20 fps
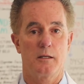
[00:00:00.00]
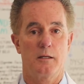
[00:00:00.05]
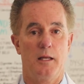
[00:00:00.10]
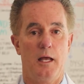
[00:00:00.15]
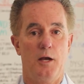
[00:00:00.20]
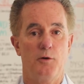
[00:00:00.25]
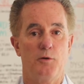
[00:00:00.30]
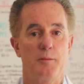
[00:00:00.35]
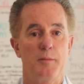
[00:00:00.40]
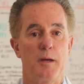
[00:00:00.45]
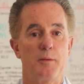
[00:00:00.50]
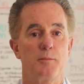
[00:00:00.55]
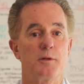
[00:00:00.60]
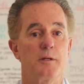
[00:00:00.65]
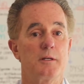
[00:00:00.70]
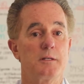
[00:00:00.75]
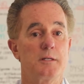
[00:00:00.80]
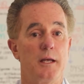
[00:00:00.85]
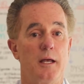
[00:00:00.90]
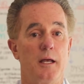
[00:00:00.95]
They remember
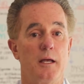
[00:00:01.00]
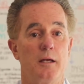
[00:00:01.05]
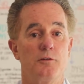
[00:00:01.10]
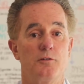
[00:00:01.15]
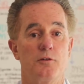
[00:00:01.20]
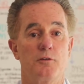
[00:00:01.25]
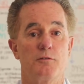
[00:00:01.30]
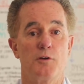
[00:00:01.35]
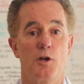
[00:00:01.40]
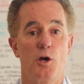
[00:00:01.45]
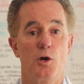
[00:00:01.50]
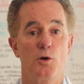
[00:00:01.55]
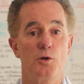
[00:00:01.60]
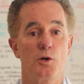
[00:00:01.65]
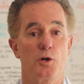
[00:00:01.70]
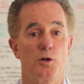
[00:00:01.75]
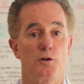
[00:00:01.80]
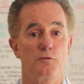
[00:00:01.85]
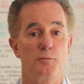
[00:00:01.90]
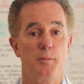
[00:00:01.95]
the days of no
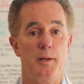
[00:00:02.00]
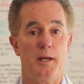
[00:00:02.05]
nerve